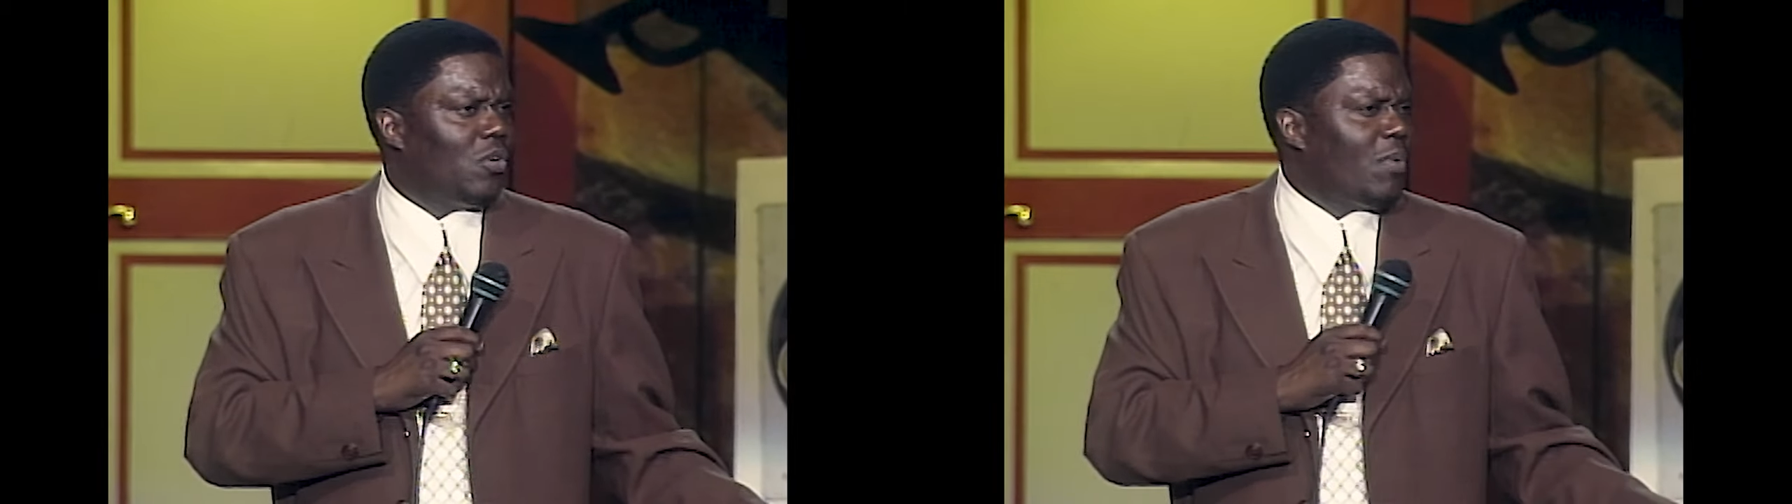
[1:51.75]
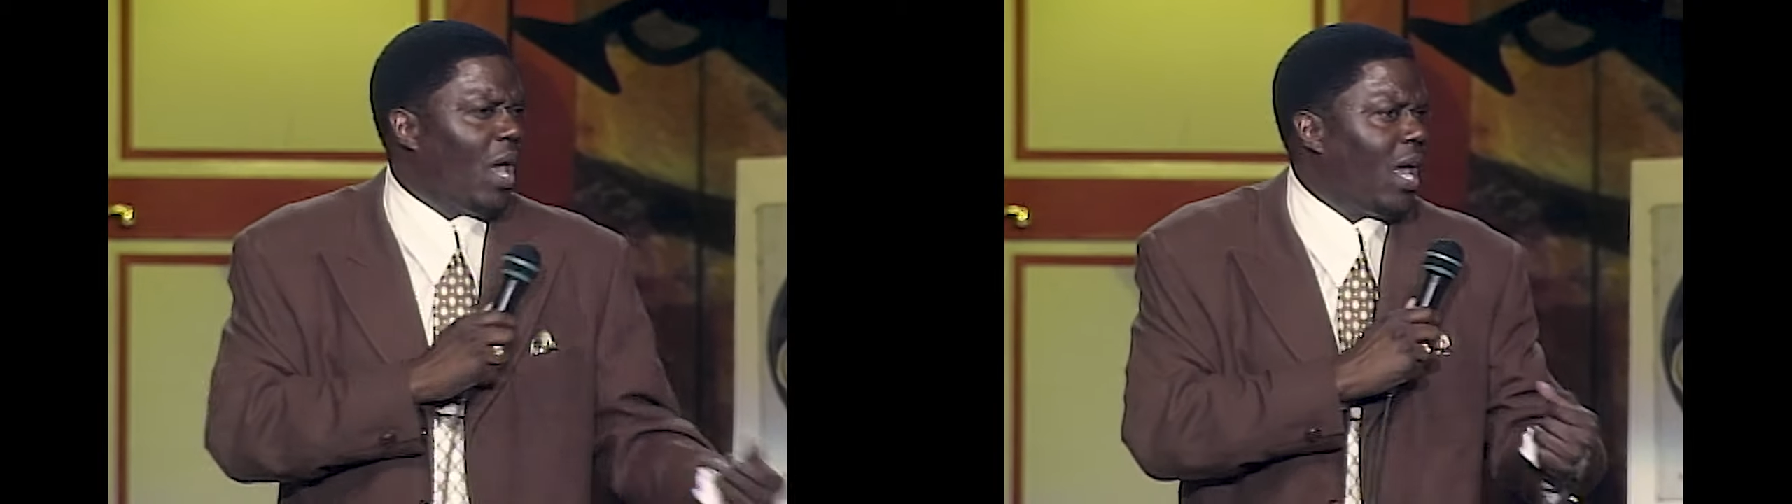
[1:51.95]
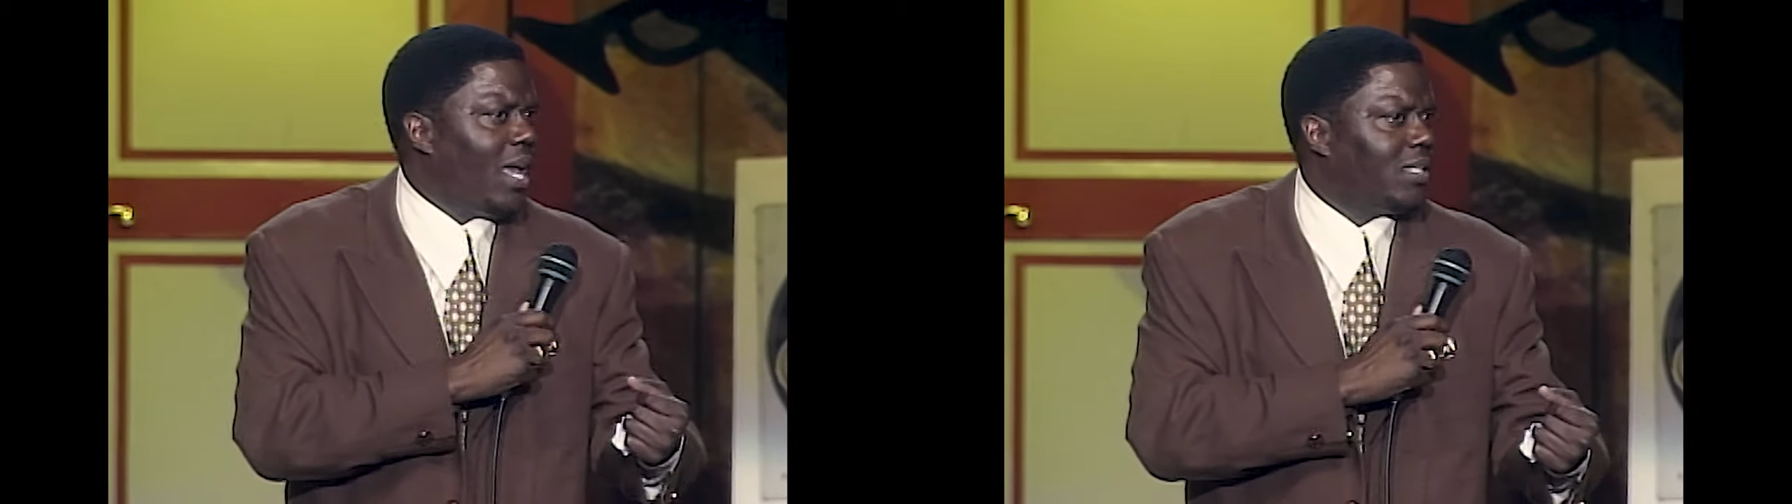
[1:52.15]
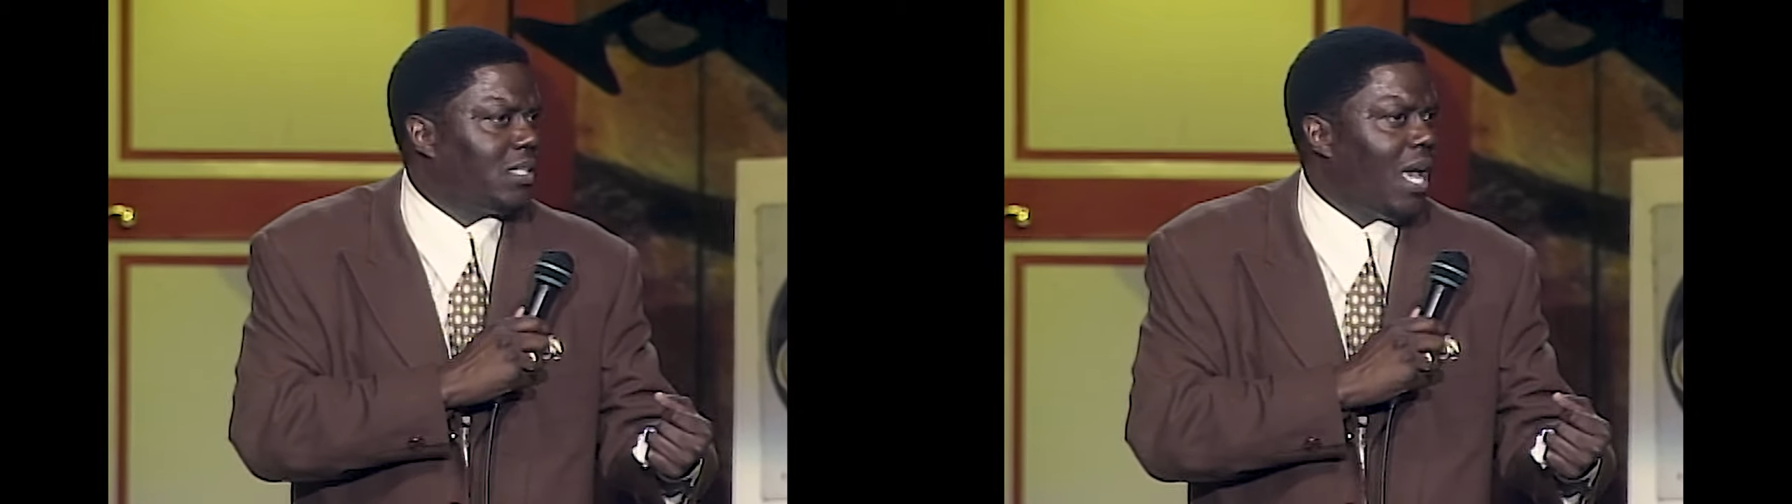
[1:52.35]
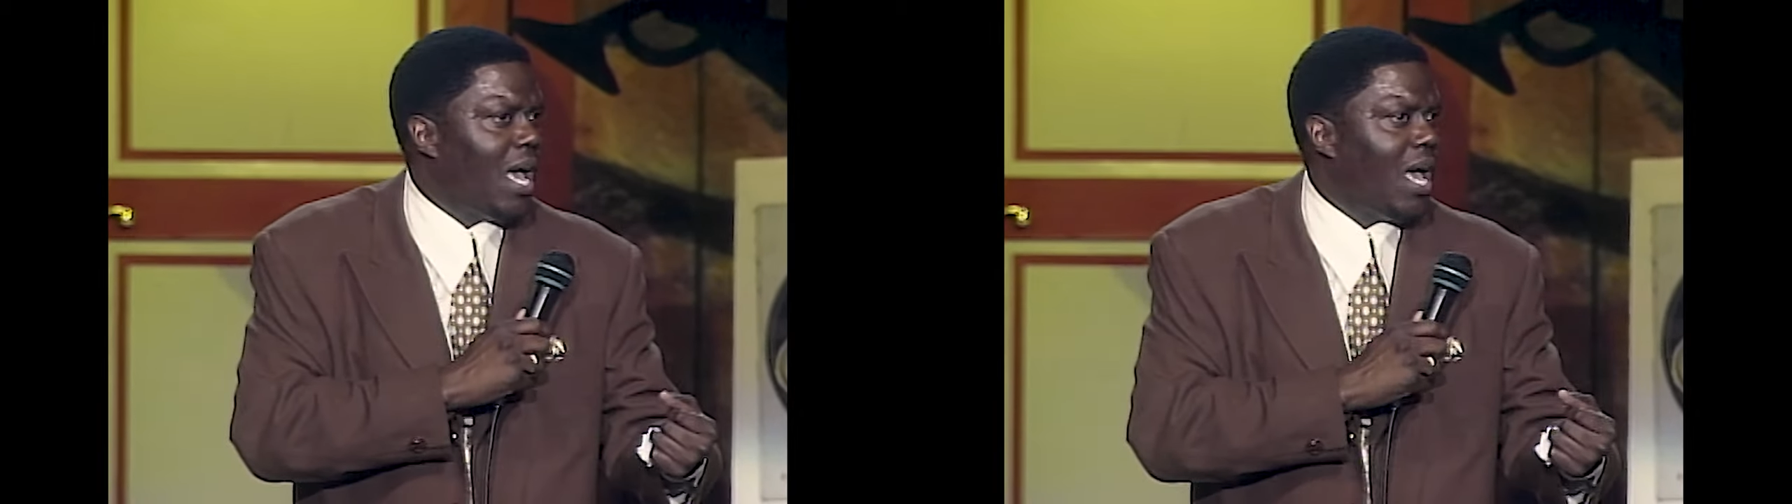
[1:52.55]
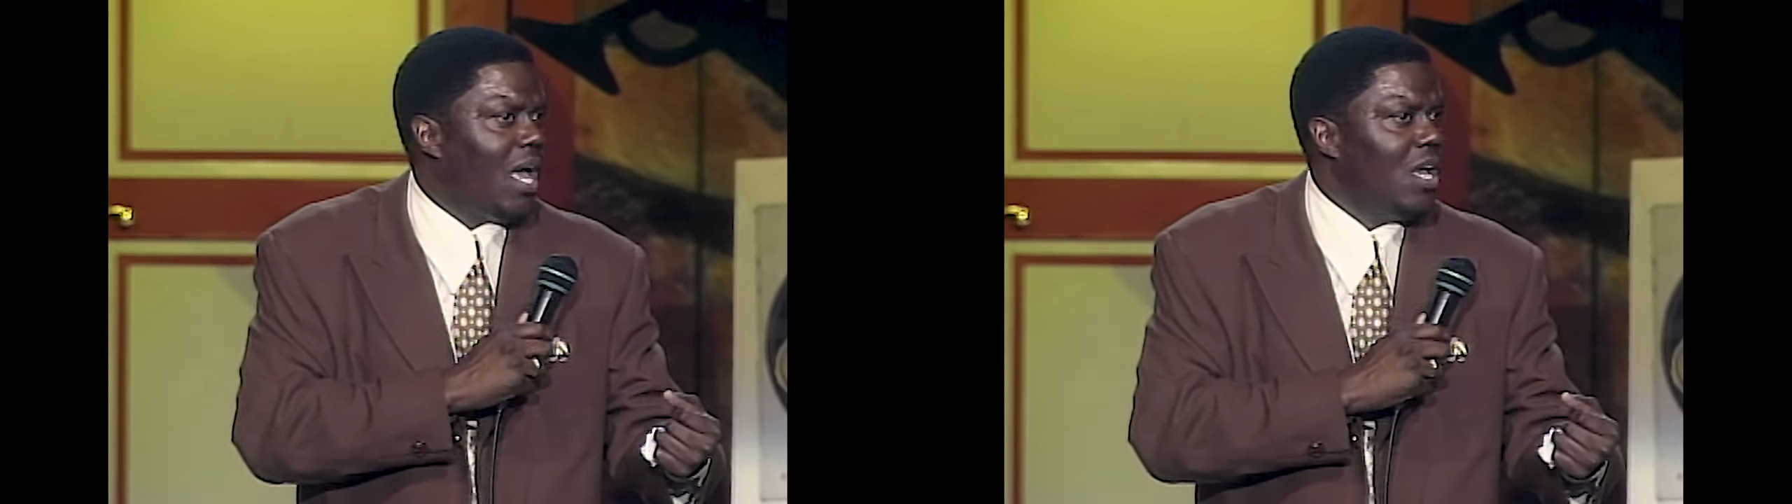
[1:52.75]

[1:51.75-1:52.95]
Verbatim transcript: to him, your hands tied.